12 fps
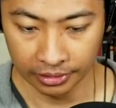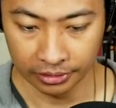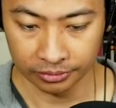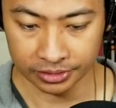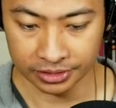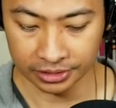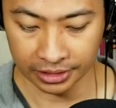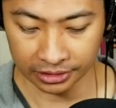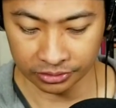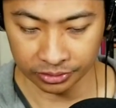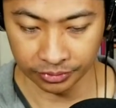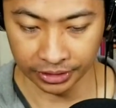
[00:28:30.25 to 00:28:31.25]
What's the
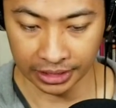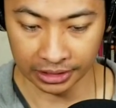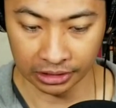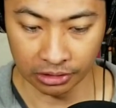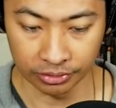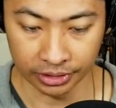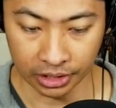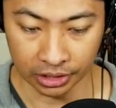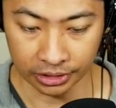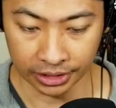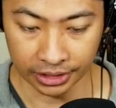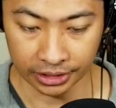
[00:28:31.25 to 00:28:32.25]
next one we got going
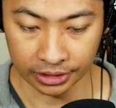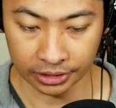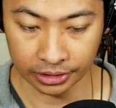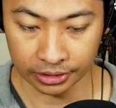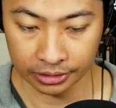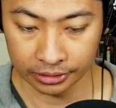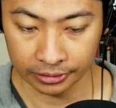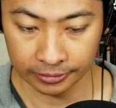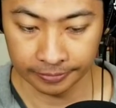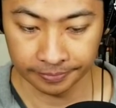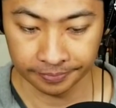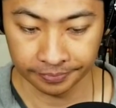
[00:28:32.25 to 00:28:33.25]
on here?
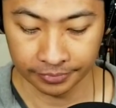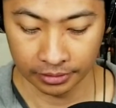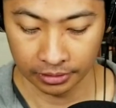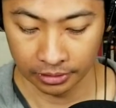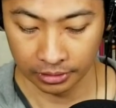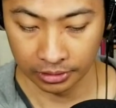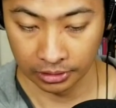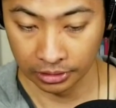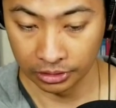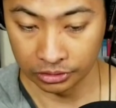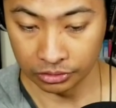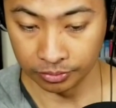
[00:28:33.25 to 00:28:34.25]

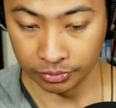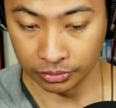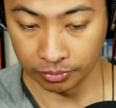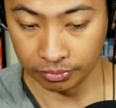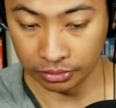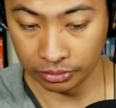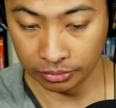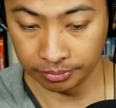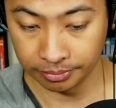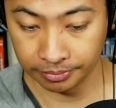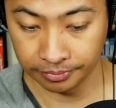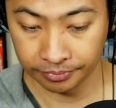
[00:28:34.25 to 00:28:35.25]
Doop, doop, doop.
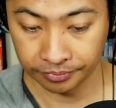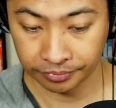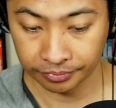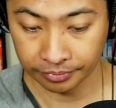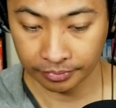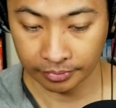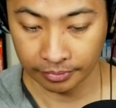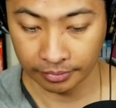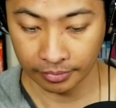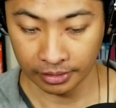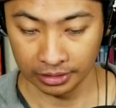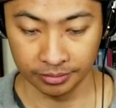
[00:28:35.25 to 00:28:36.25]

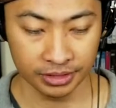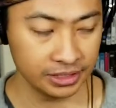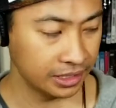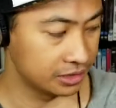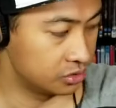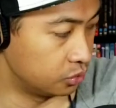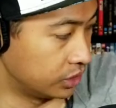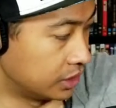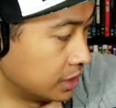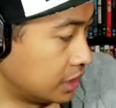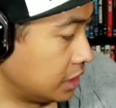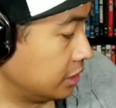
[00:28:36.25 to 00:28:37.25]
Let me take a swig at
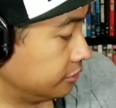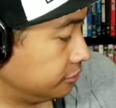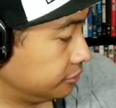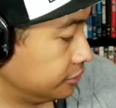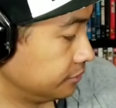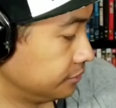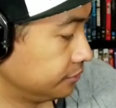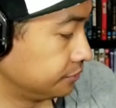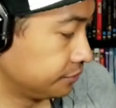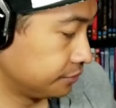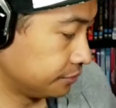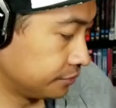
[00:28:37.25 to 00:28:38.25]
a cough.
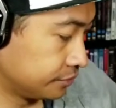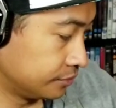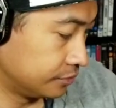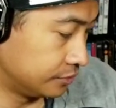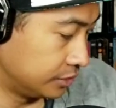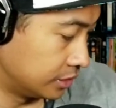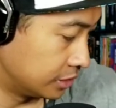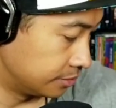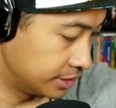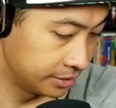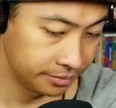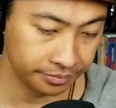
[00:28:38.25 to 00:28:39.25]
You know what I
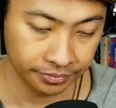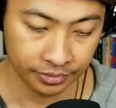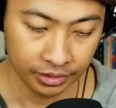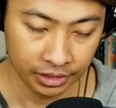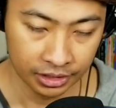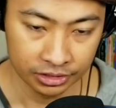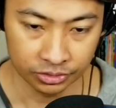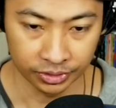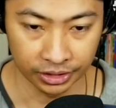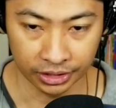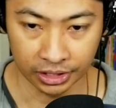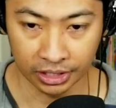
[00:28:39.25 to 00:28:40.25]
mean?
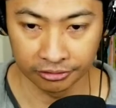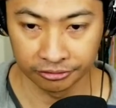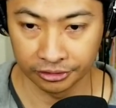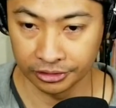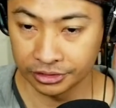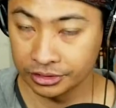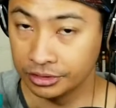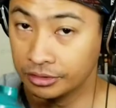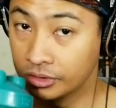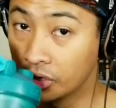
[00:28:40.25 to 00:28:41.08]
Swig at a cough first.